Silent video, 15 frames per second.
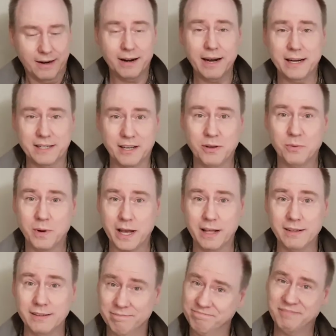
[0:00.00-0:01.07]
All right,
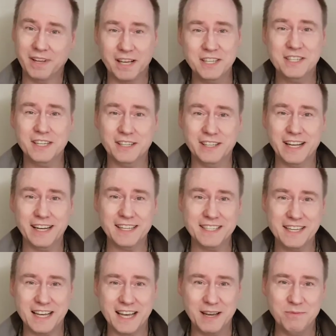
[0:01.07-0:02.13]
well, until
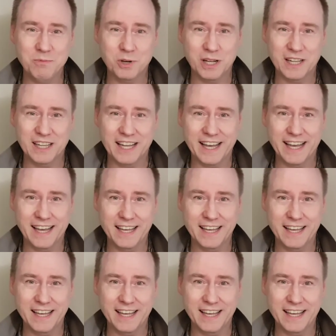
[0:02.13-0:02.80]
next time, we'll